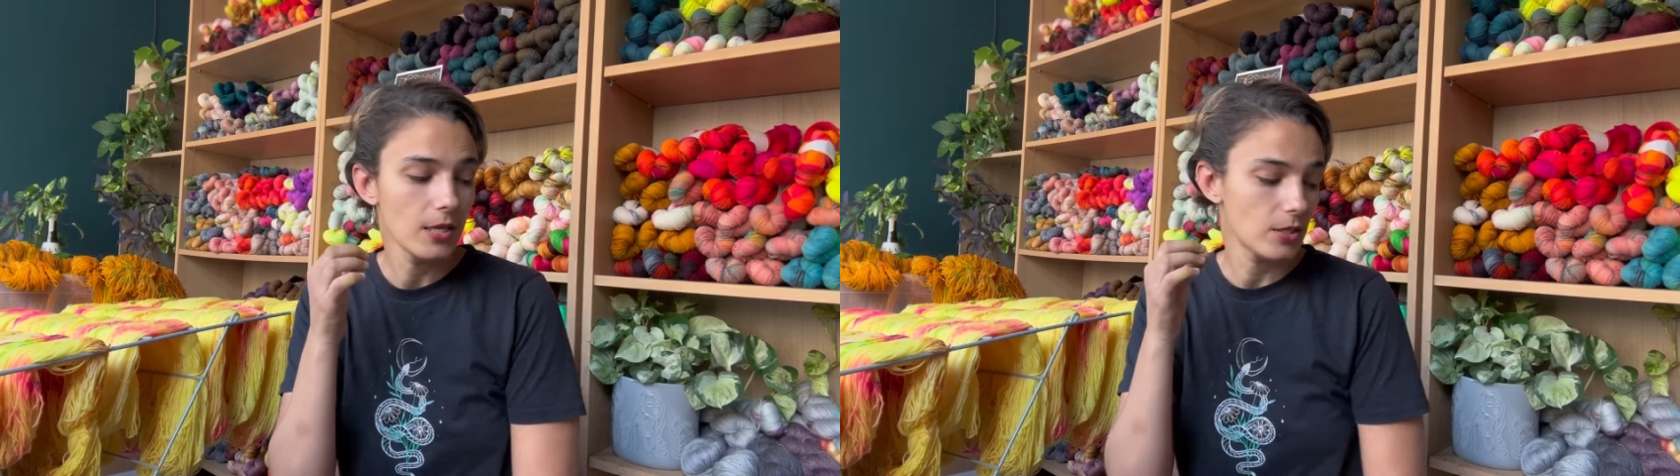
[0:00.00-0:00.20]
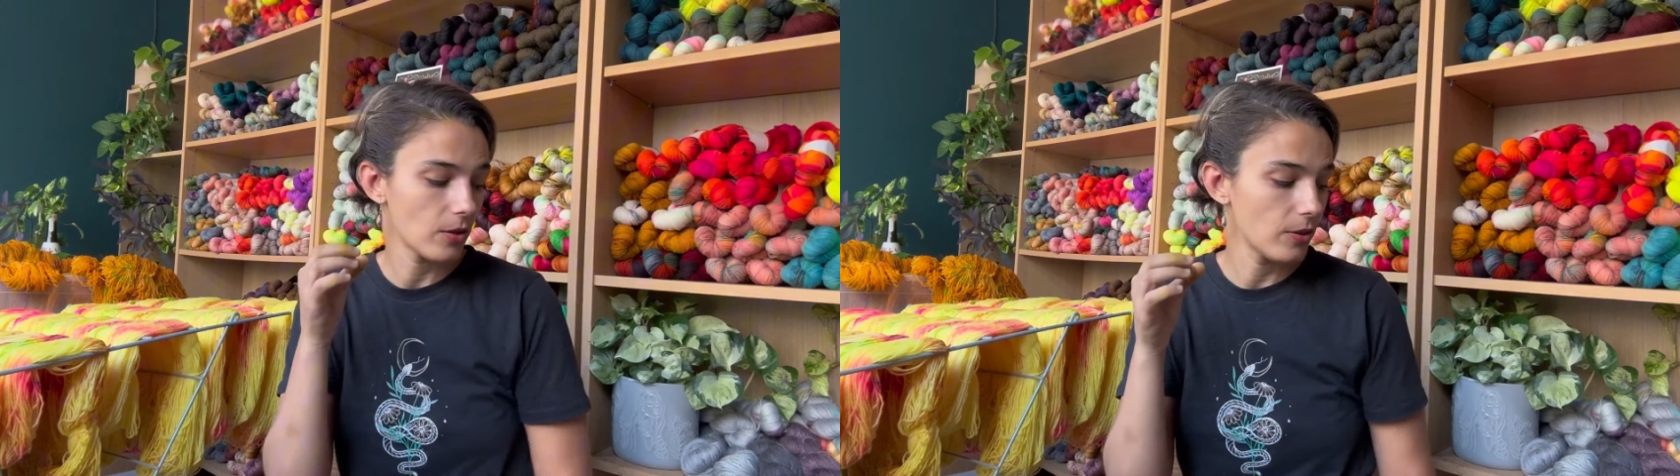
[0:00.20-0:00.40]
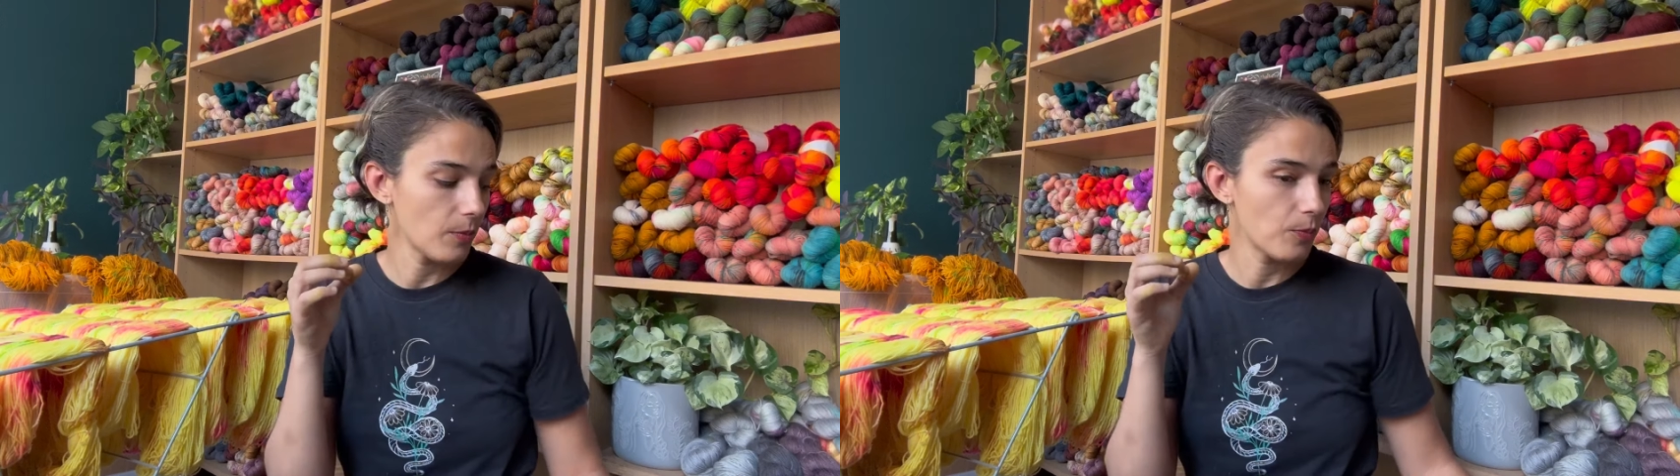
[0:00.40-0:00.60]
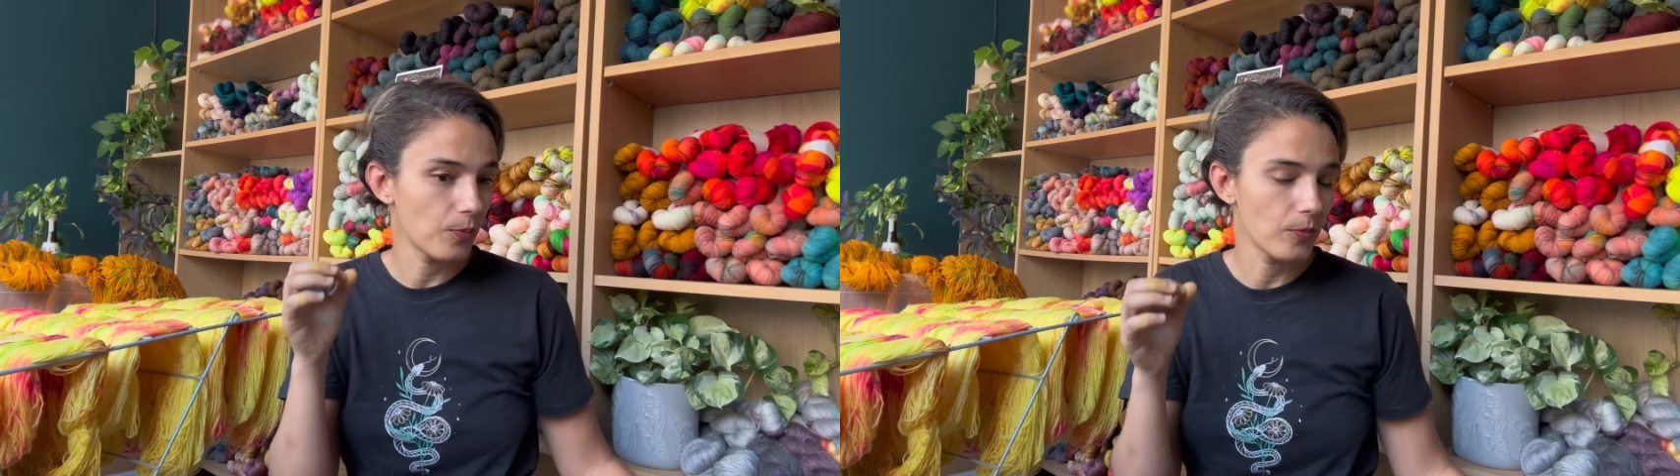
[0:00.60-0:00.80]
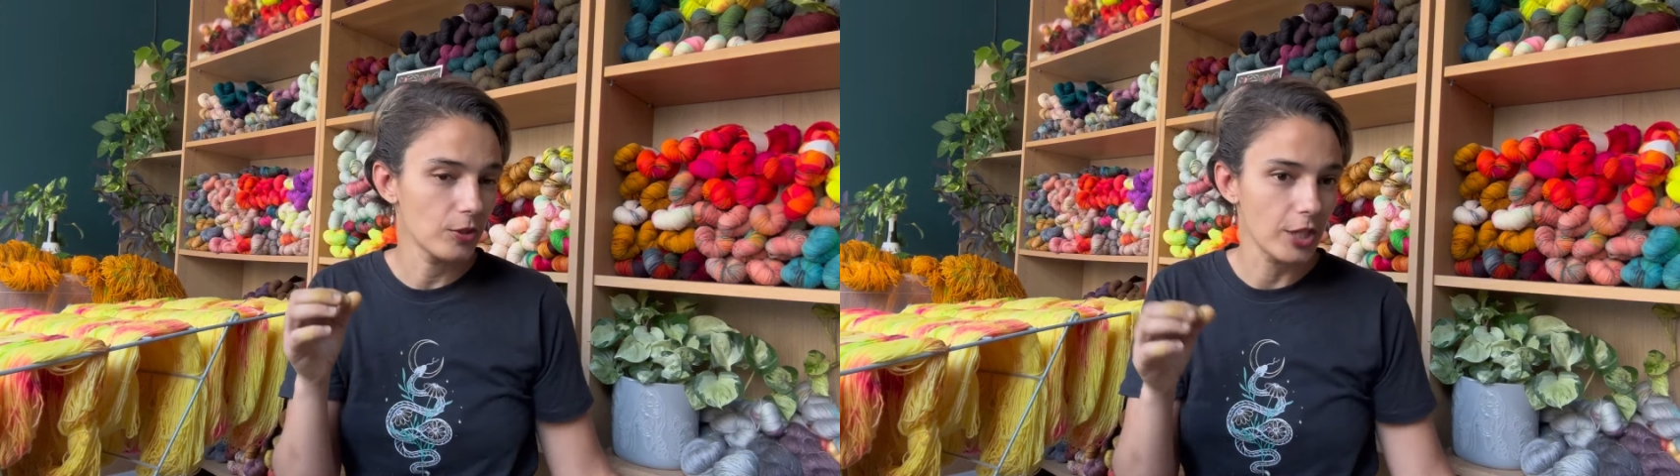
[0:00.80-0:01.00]
So the
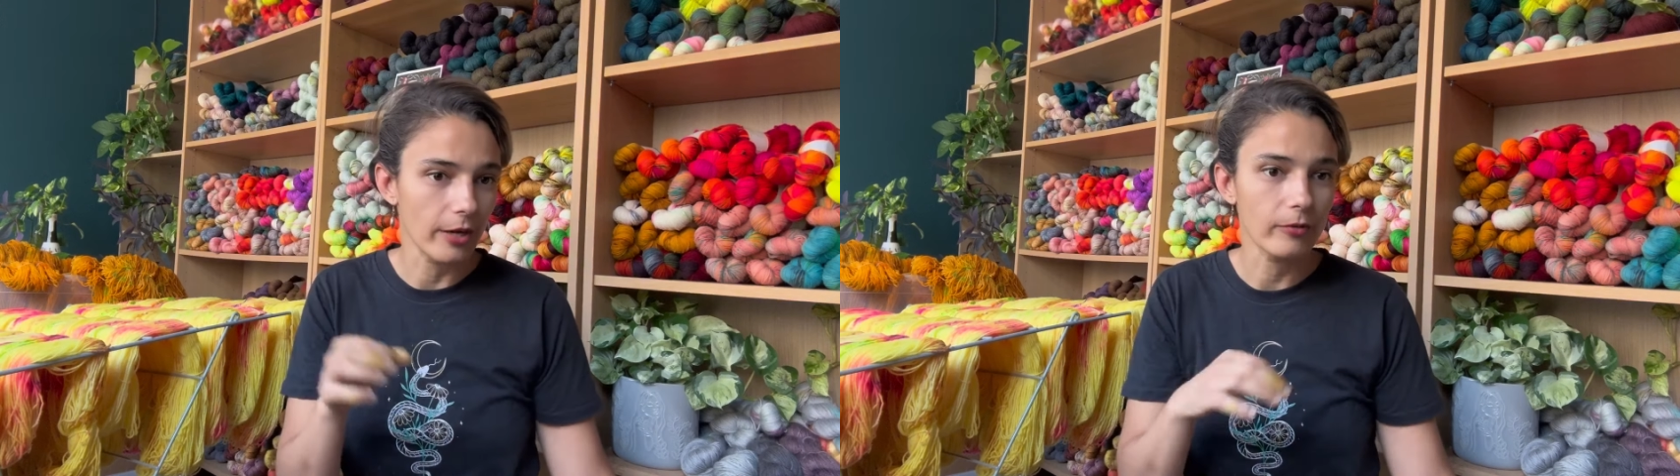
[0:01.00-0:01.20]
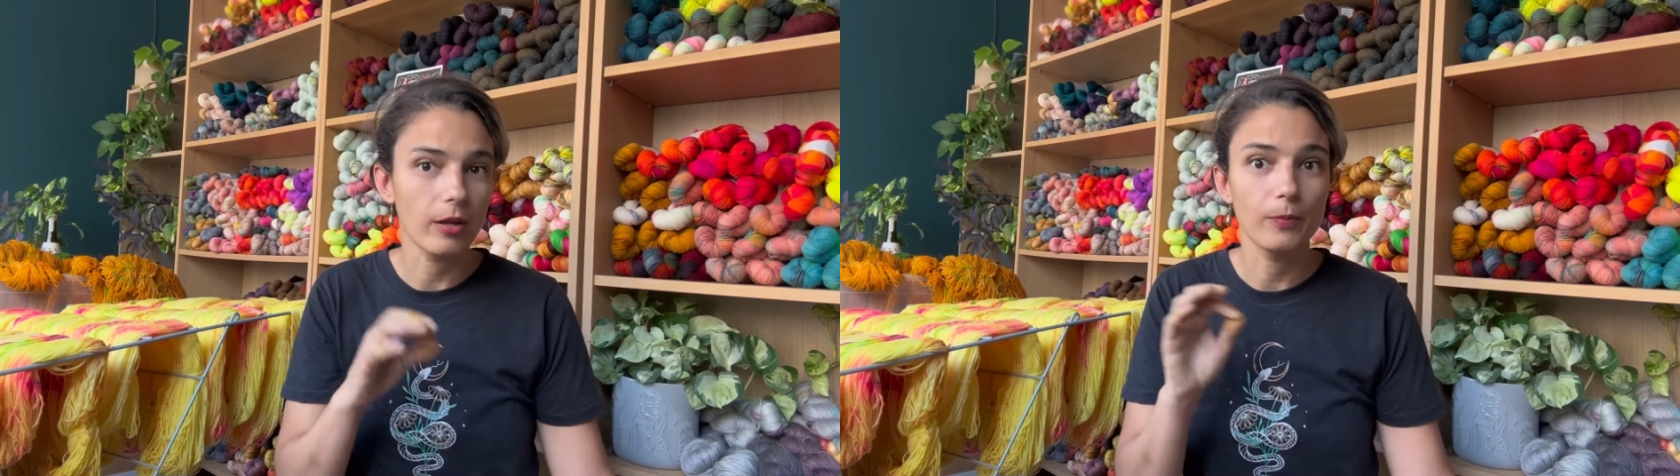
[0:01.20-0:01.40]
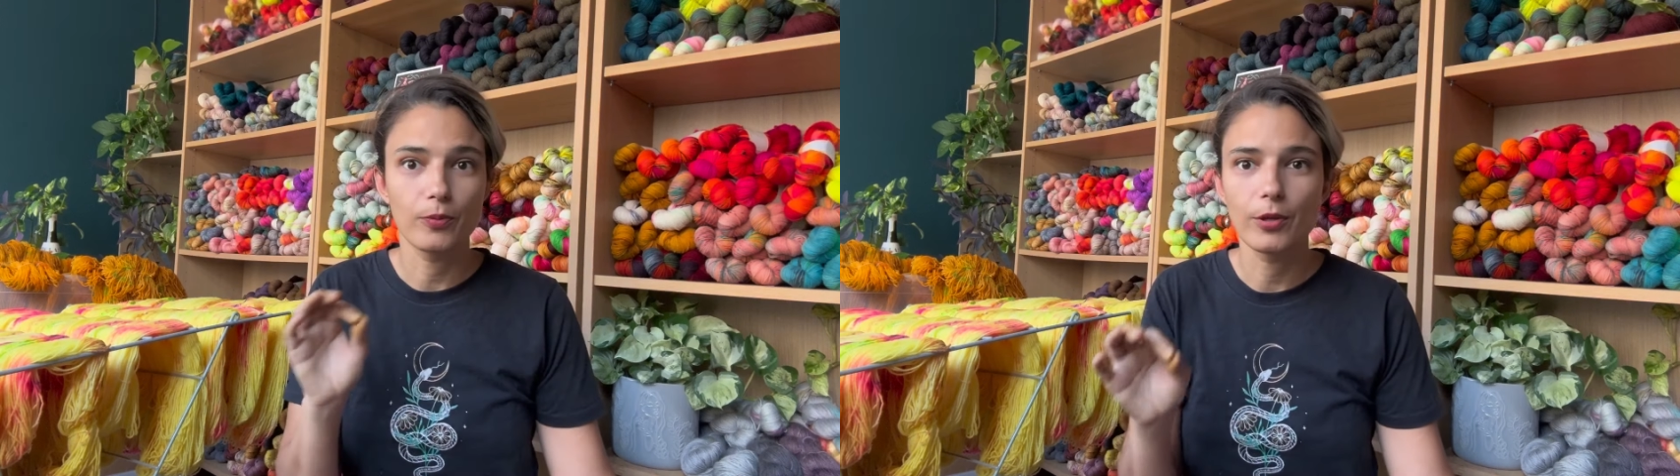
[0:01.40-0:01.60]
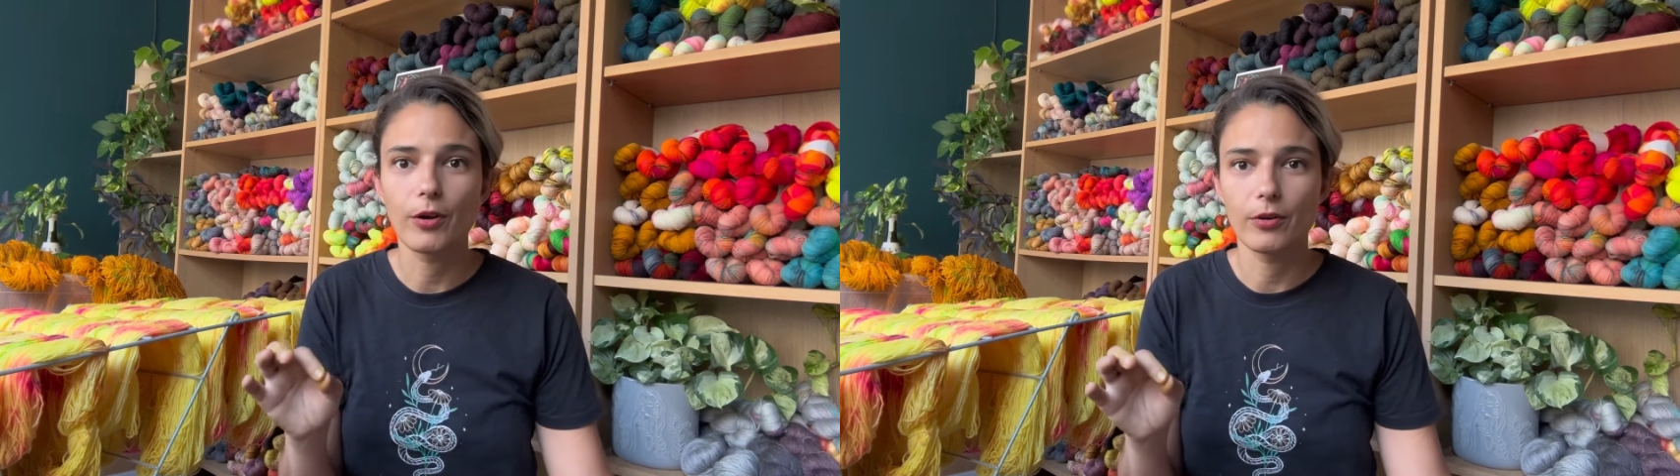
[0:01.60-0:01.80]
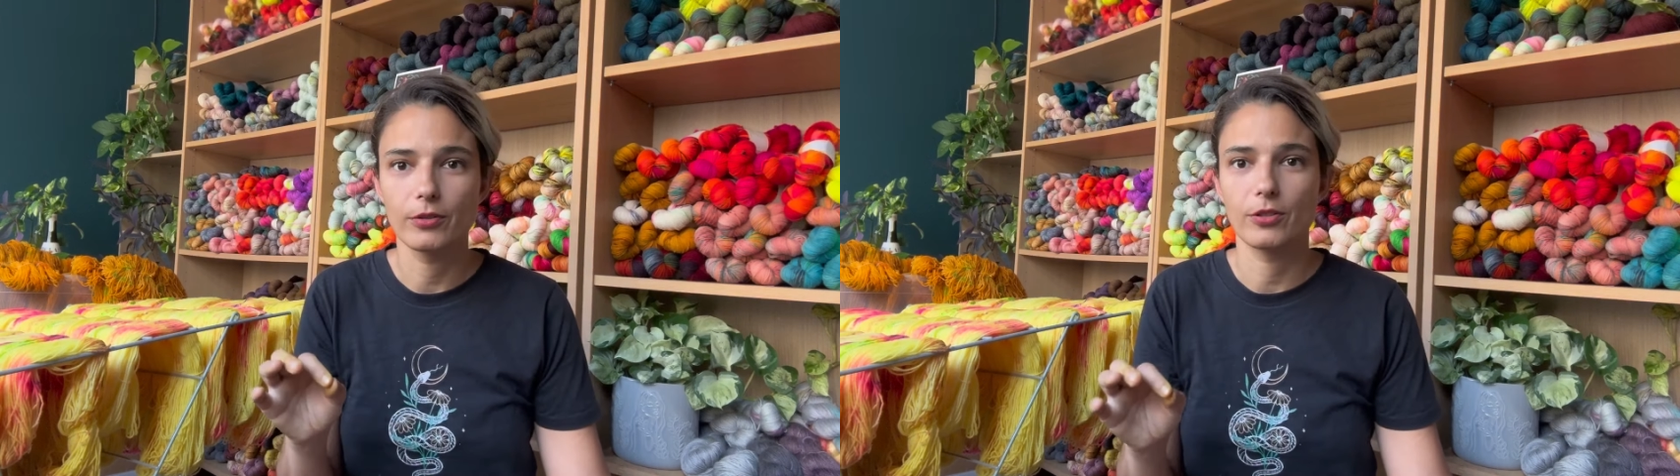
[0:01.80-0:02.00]
general
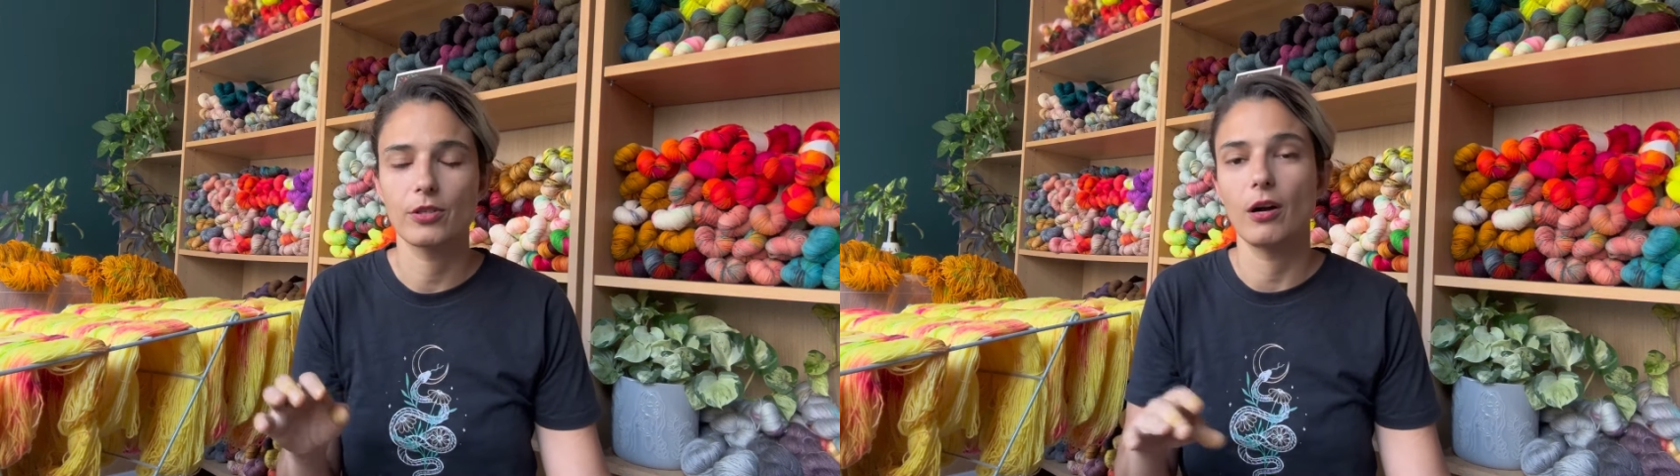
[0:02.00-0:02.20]
pre-orders